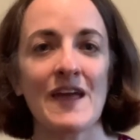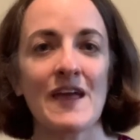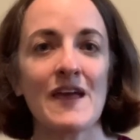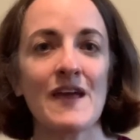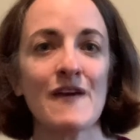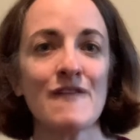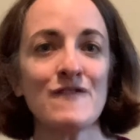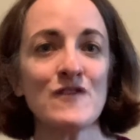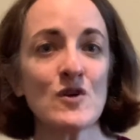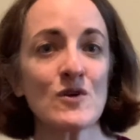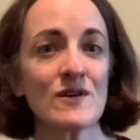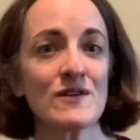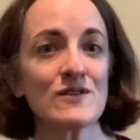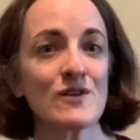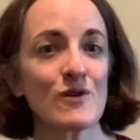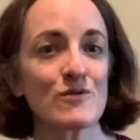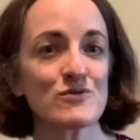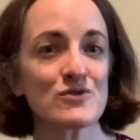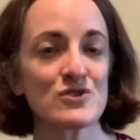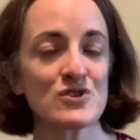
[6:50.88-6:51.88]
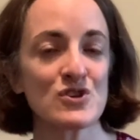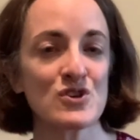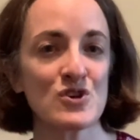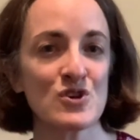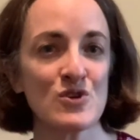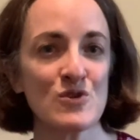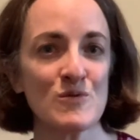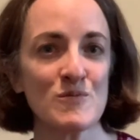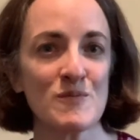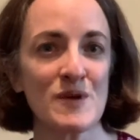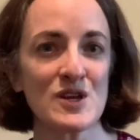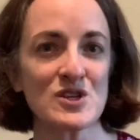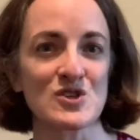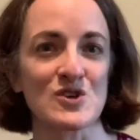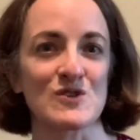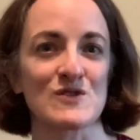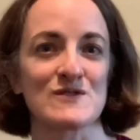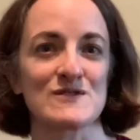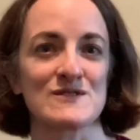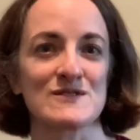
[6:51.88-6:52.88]
If you can go 2
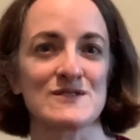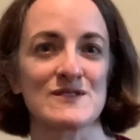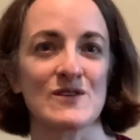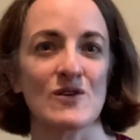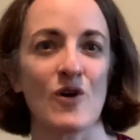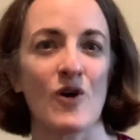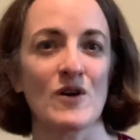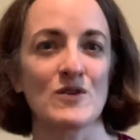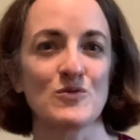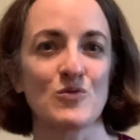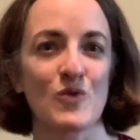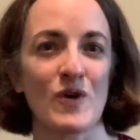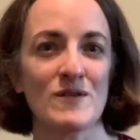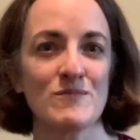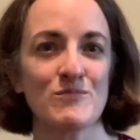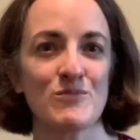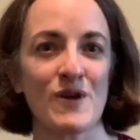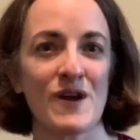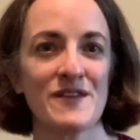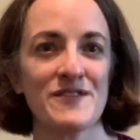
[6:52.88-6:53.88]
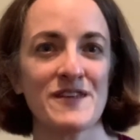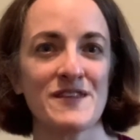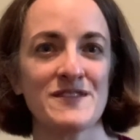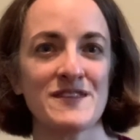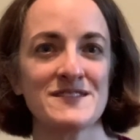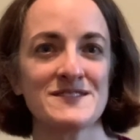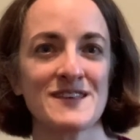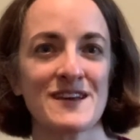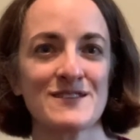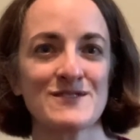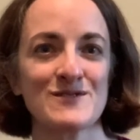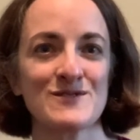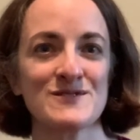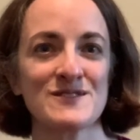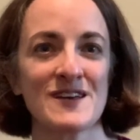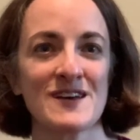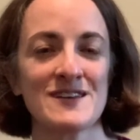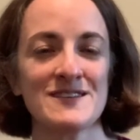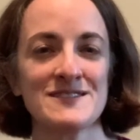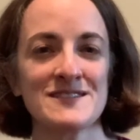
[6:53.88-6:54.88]
measures on one breath in this
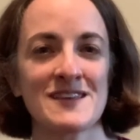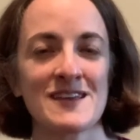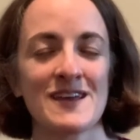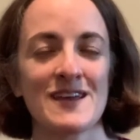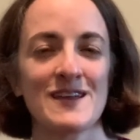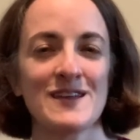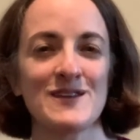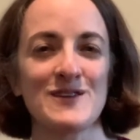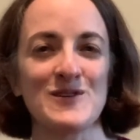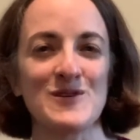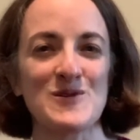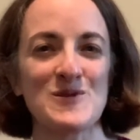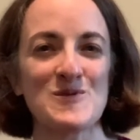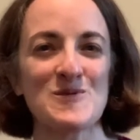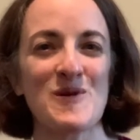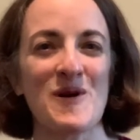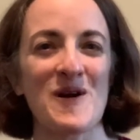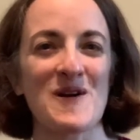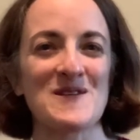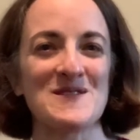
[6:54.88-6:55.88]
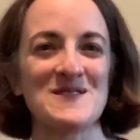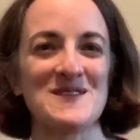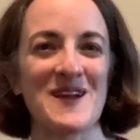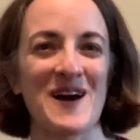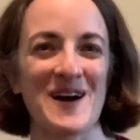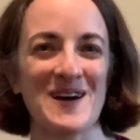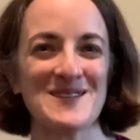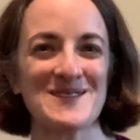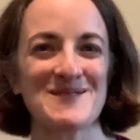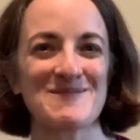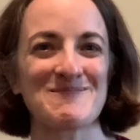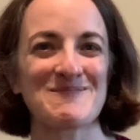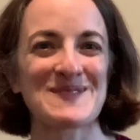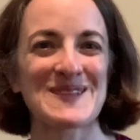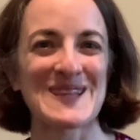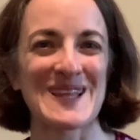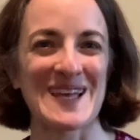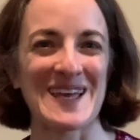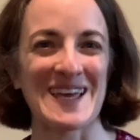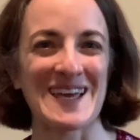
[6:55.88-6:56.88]
exercise, you are not
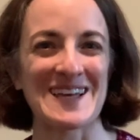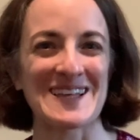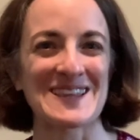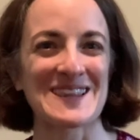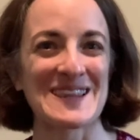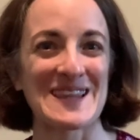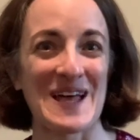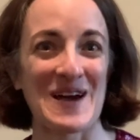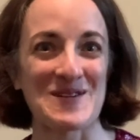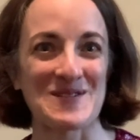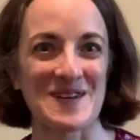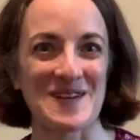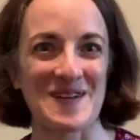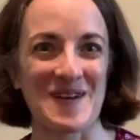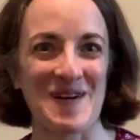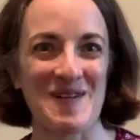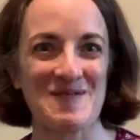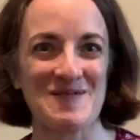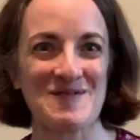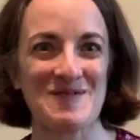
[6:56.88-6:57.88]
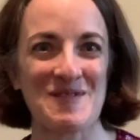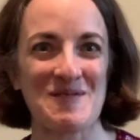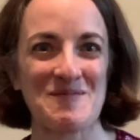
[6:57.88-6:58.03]
playing loud enough.